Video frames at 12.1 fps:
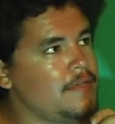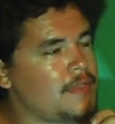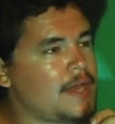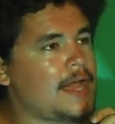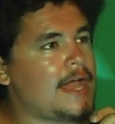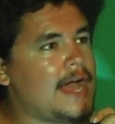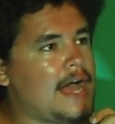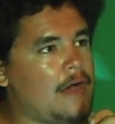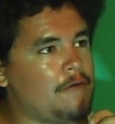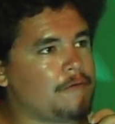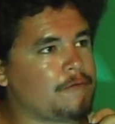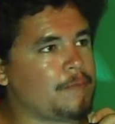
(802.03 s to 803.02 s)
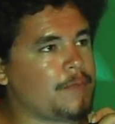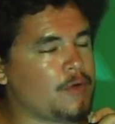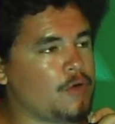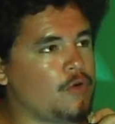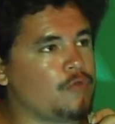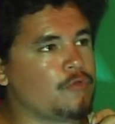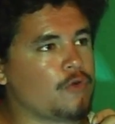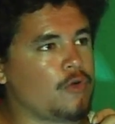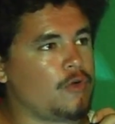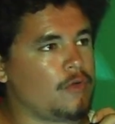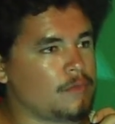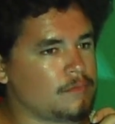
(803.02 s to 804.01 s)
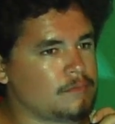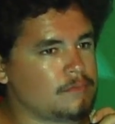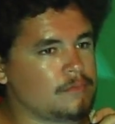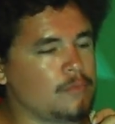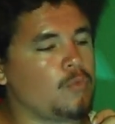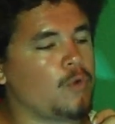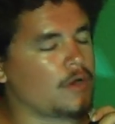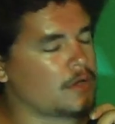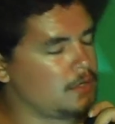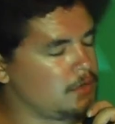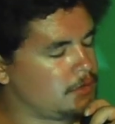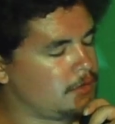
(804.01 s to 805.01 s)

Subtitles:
that I have from their overall work.